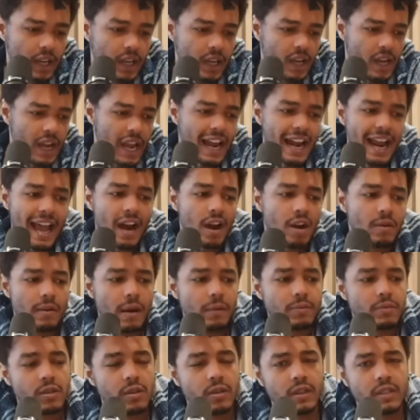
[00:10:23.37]
And I come up
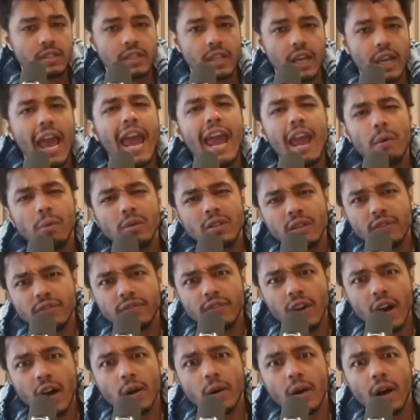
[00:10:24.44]
to you and say, hey, what the
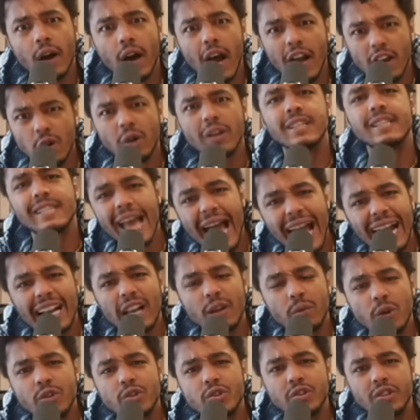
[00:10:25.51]
fuck? I know exactly
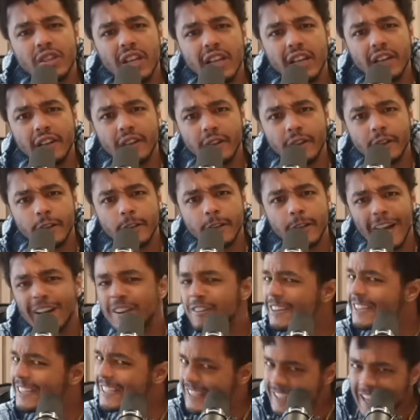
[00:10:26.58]
what you
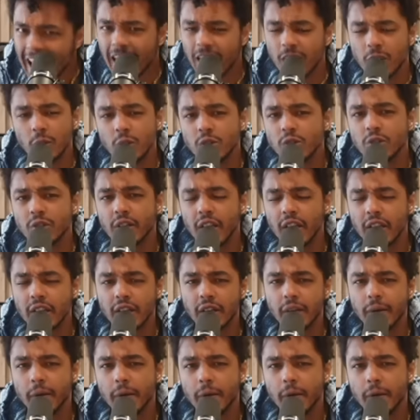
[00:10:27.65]
did.